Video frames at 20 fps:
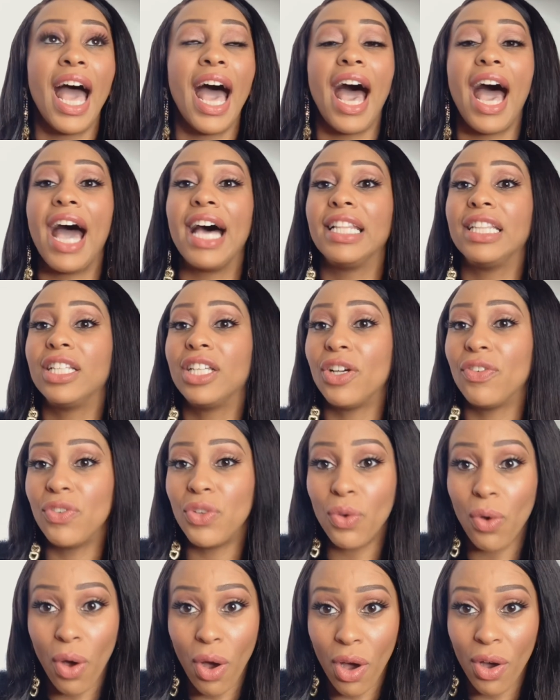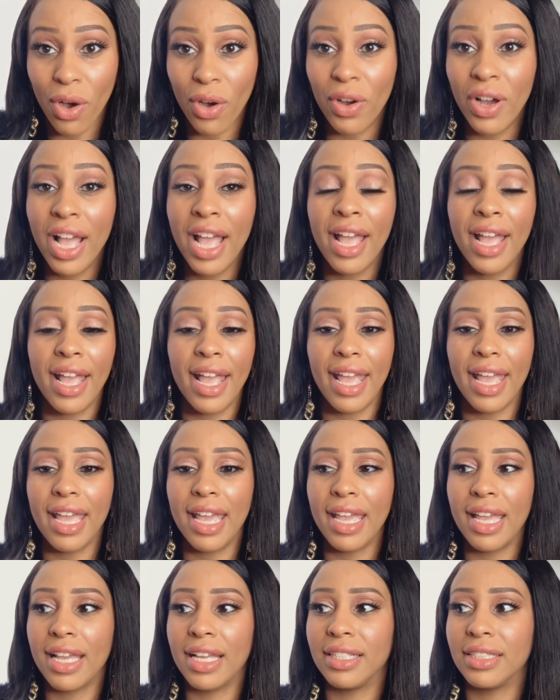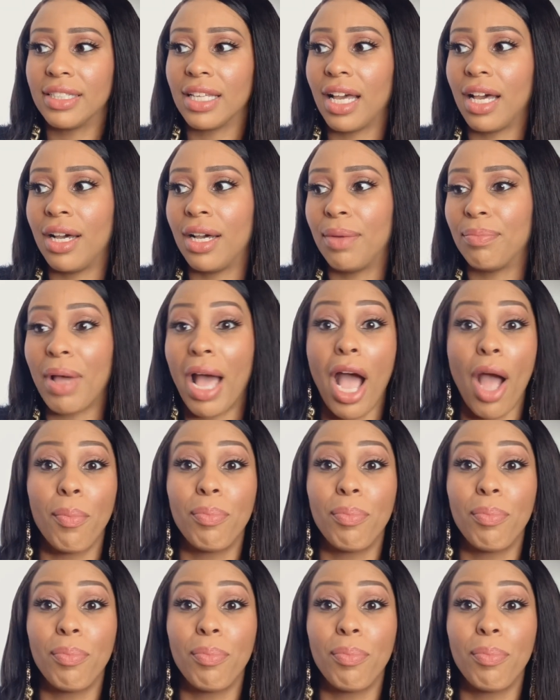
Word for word: I love you all. And um, I